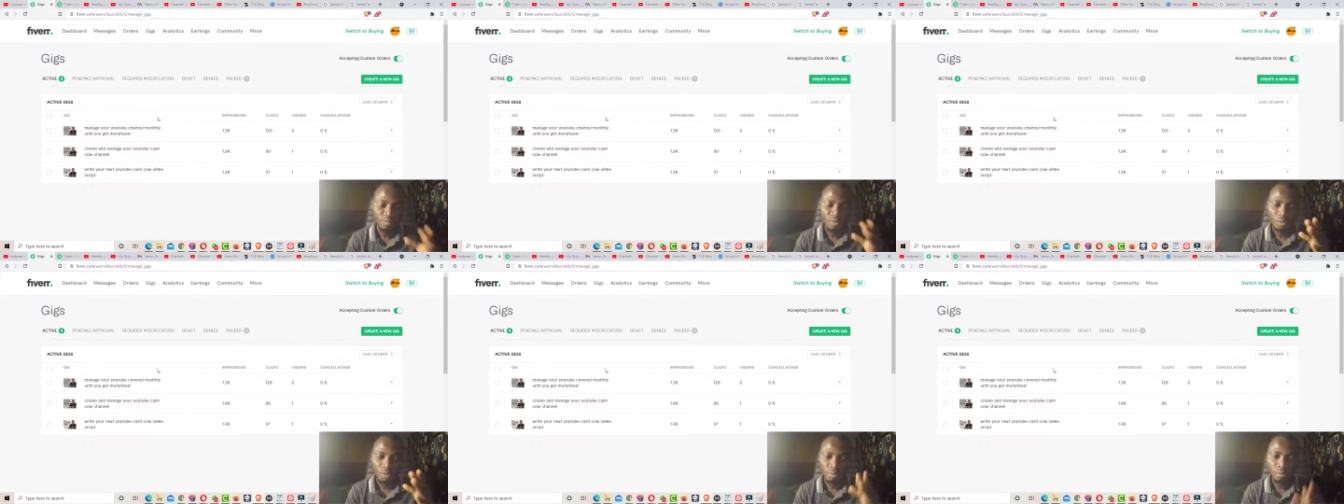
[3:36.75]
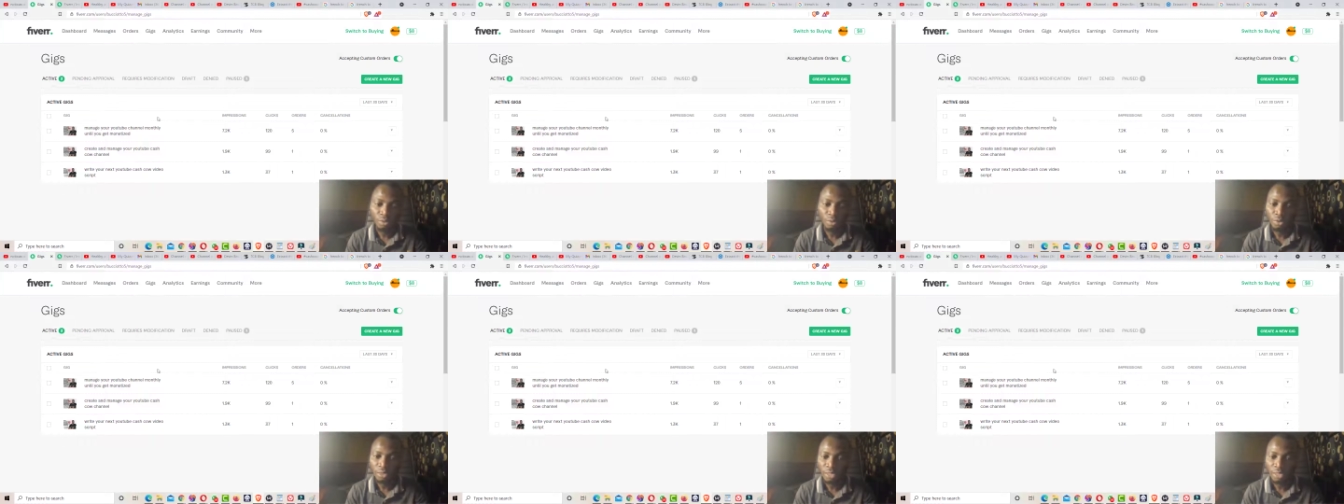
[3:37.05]

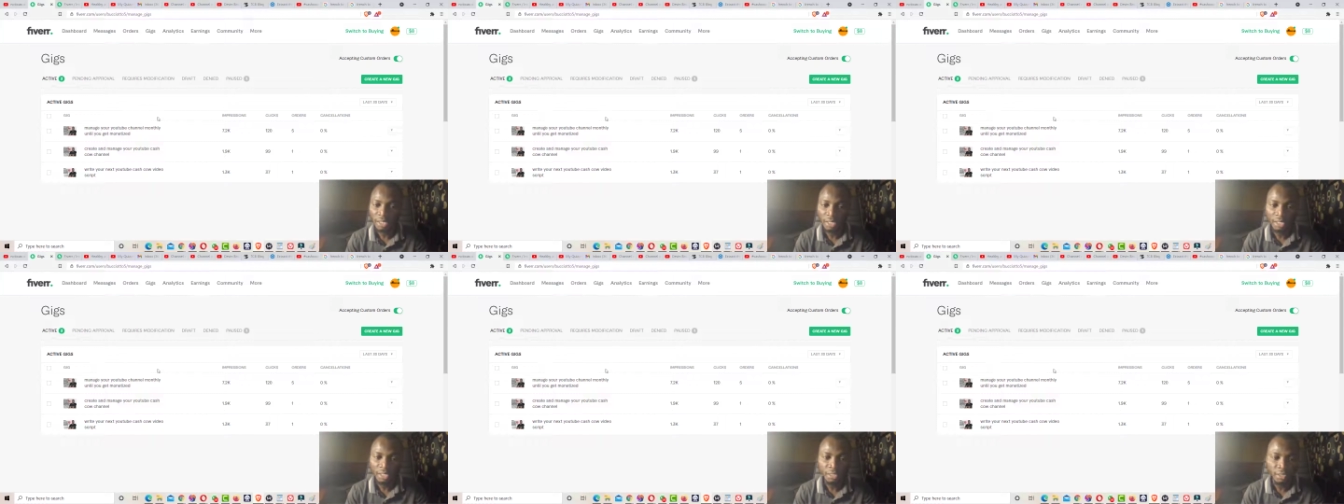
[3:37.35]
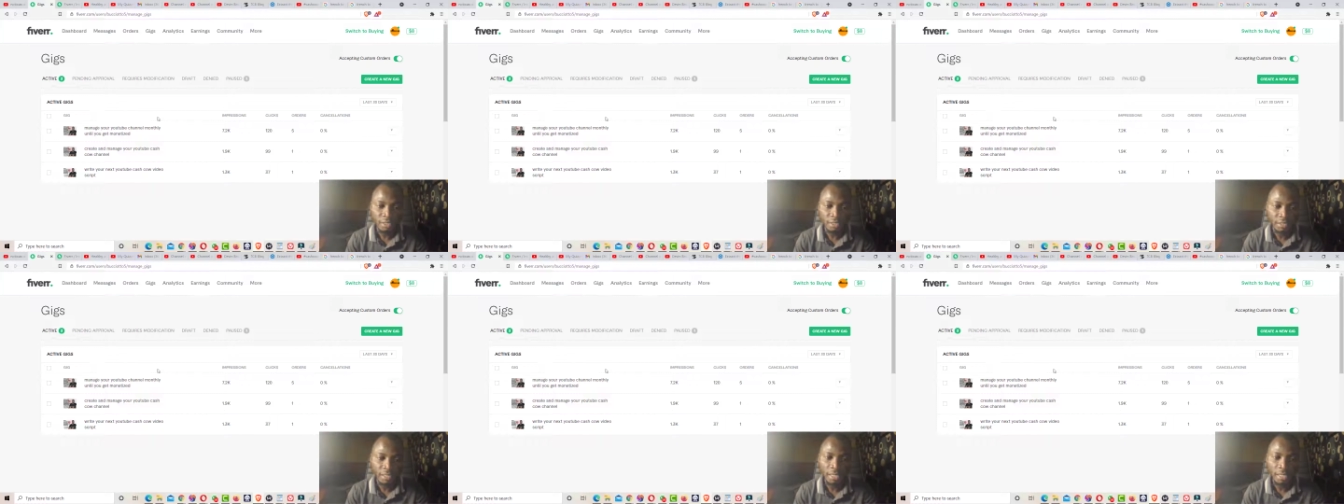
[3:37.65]
but
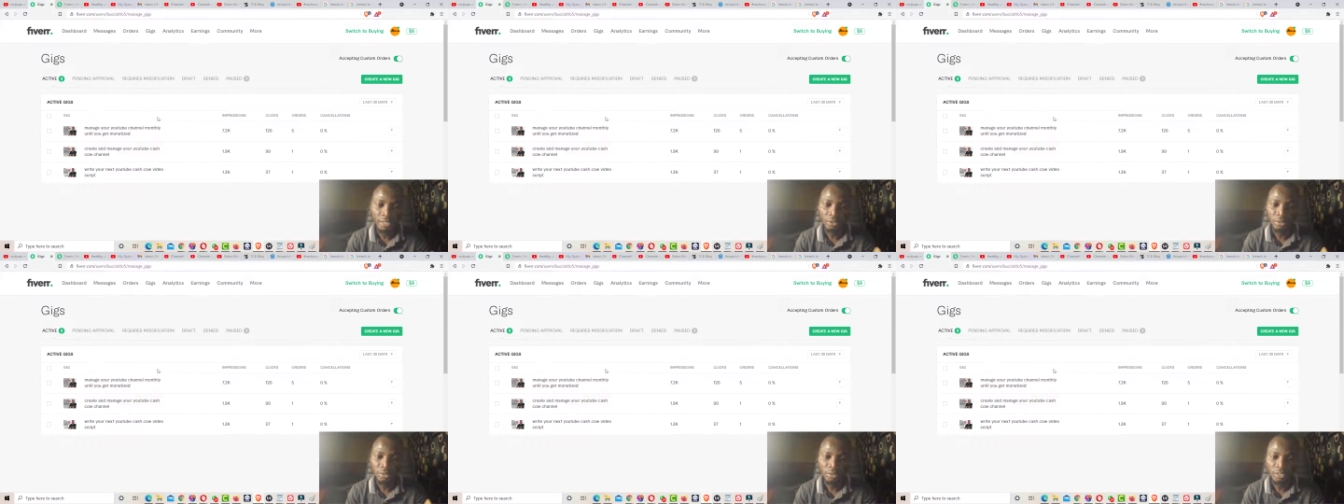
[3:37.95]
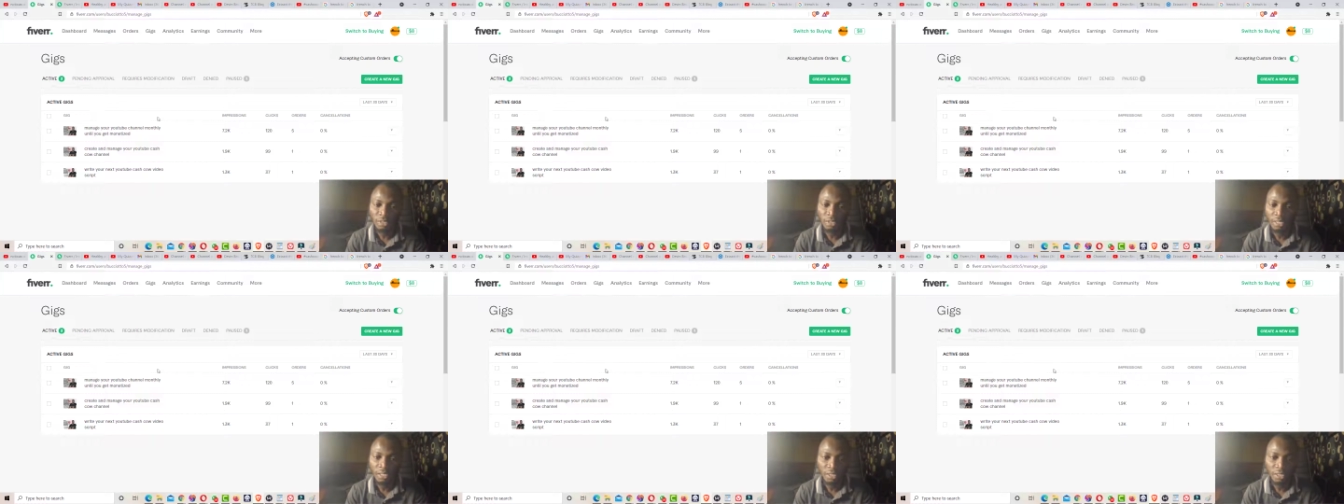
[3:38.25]
then they are not
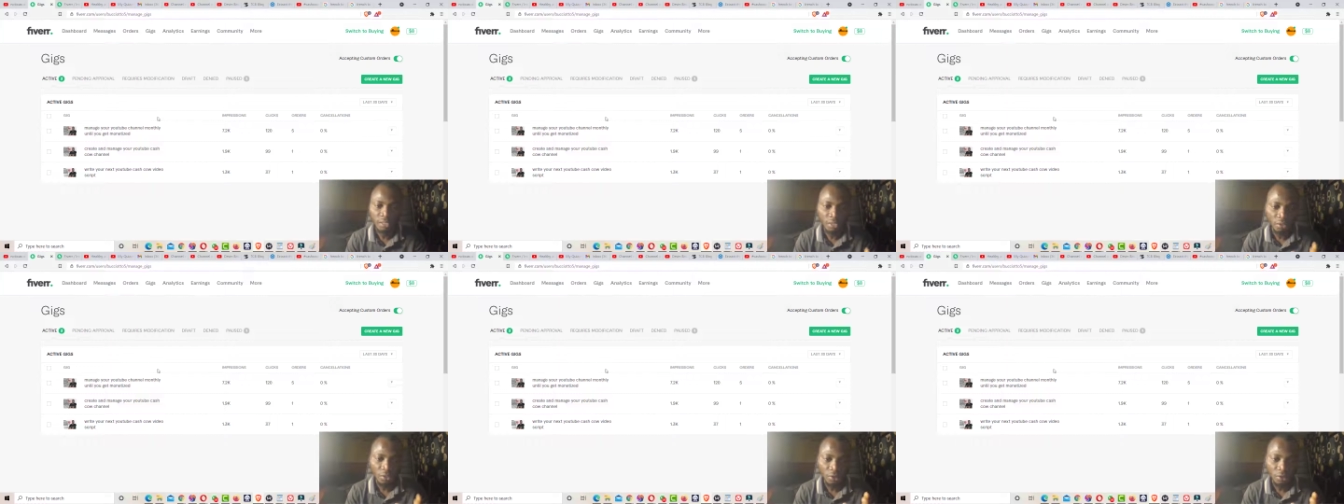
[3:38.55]
interested in